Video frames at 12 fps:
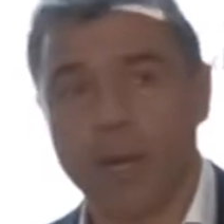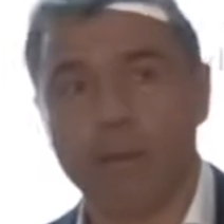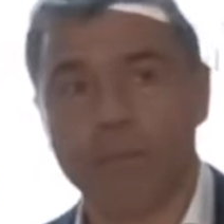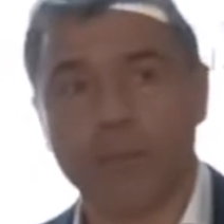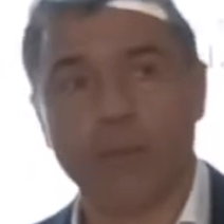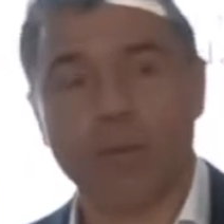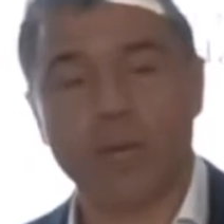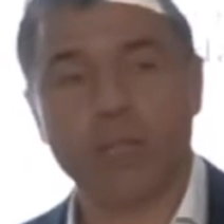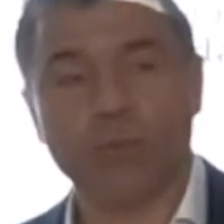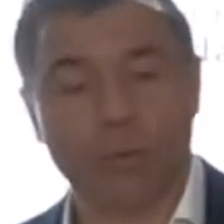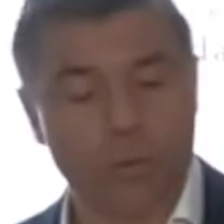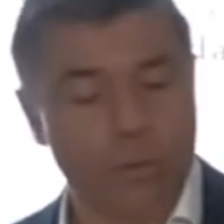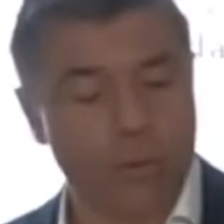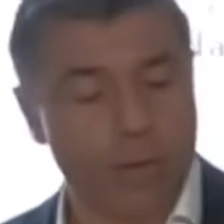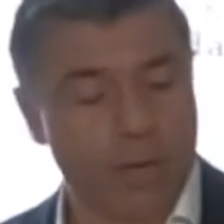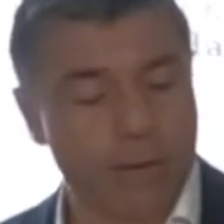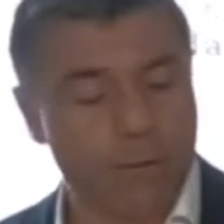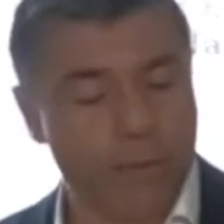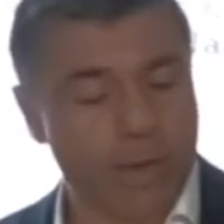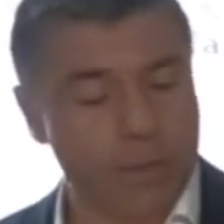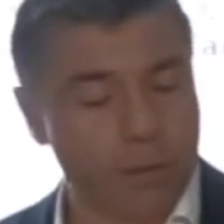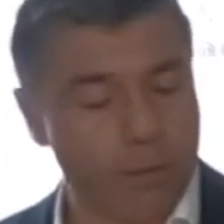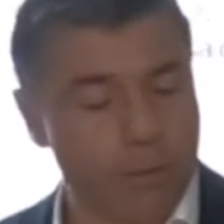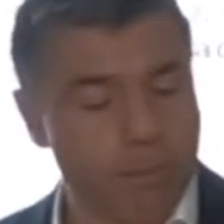There is also an effect
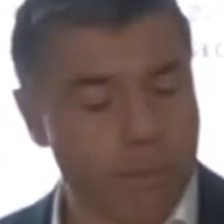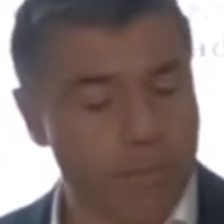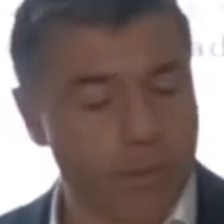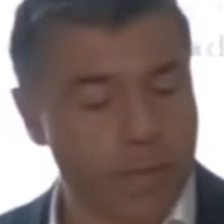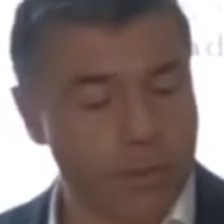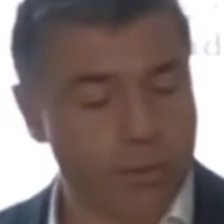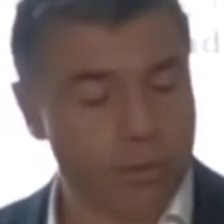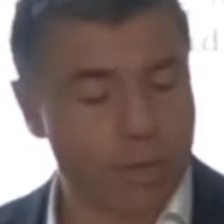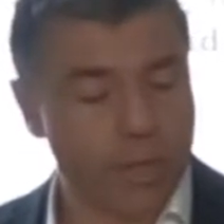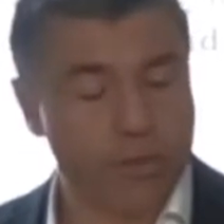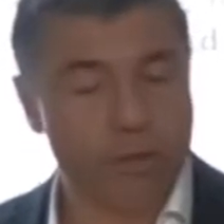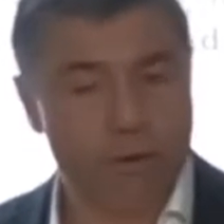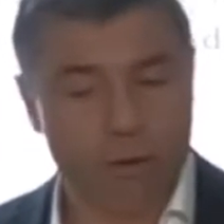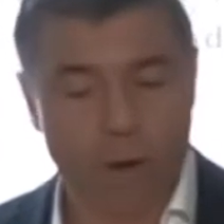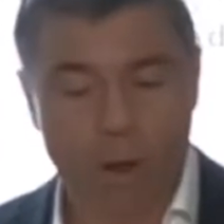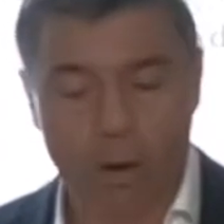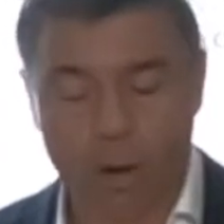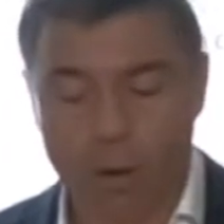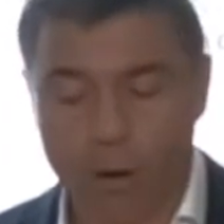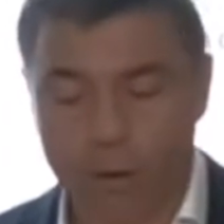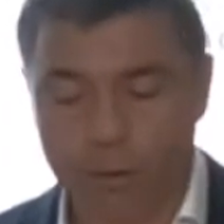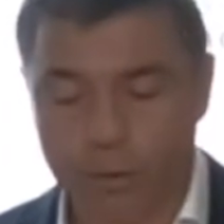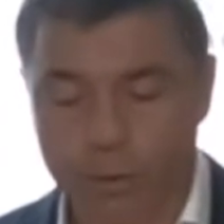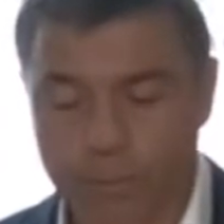of the population in general at
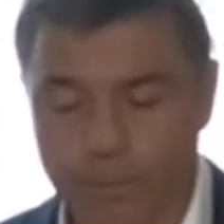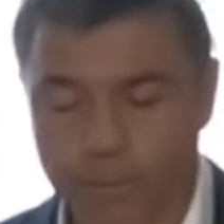large.